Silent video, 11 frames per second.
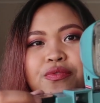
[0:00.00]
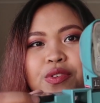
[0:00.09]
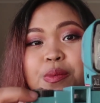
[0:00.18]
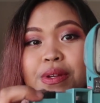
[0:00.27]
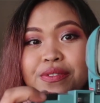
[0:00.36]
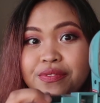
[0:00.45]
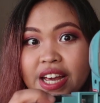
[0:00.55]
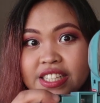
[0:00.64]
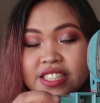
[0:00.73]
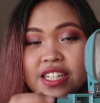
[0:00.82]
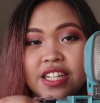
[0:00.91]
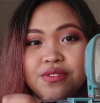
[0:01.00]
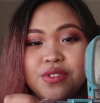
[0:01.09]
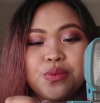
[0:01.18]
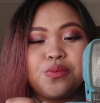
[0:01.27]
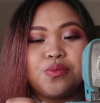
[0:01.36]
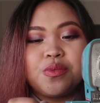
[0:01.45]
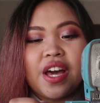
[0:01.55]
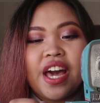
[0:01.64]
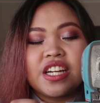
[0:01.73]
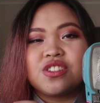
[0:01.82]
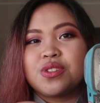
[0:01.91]
film advance lever
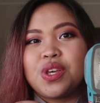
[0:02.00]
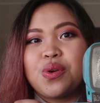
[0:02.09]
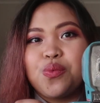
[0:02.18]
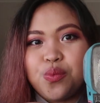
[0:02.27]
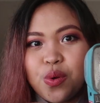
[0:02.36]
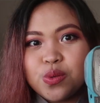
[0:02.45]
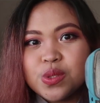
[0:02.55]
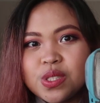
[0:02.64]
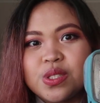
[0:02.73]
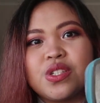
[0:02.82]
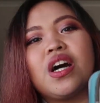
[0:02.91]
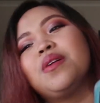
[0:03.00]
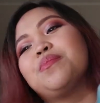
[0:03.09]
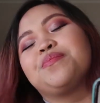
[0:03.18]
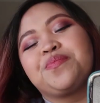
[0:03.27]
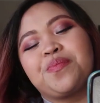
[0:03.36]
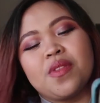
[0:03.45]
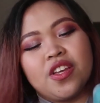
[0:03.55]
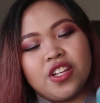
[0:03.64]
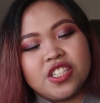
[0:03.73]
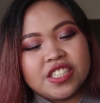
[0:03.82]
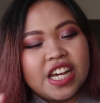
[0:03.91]
actually won't stop.
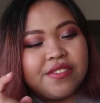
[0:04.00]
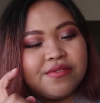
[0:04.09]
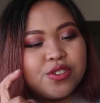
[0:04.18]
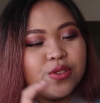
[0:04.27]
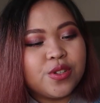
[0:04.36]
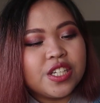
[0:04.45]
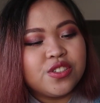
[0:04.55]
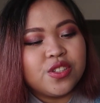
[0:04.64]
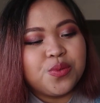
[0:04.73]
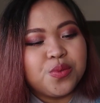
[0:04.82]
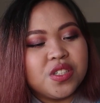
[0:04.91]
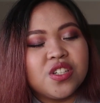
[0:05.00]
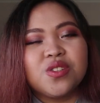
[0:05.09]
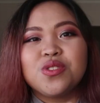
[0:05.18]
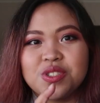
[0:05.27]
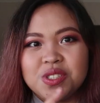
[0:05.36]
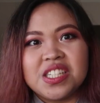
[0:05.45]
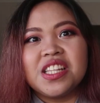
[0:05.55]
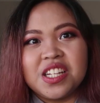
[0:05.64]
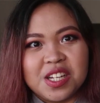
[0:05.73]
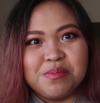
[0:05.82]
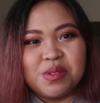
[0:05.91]
You just have to look into the window to see the
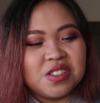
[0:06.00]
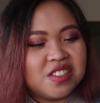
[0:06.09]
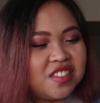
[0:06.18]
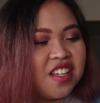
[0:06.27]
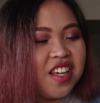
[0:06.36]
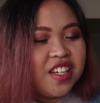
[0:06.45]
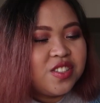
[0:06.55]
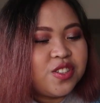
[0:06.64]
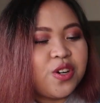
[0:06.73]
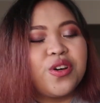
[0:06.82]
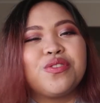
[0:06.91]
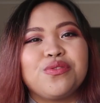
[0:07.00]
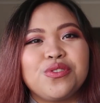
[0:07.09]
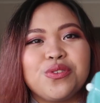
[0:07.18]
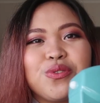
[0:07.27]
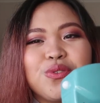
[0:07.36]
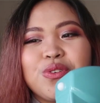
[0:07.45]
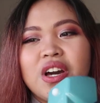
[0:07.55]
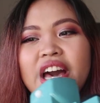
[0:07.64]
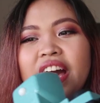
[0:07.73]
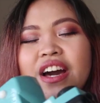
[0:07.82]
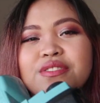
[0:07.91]
numbers. So if you
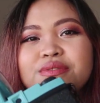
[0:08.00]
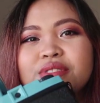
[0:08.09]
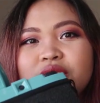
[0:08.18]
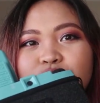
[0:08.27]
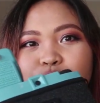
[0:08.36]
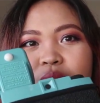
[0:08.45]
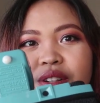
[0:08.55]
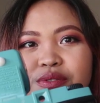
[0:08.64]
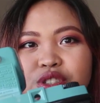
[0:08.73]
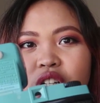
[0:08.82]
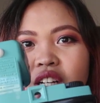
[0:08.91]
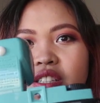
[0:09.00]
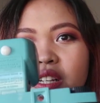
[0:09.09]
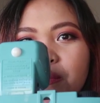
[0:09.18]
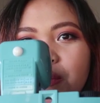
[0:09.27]
have the 12 shots and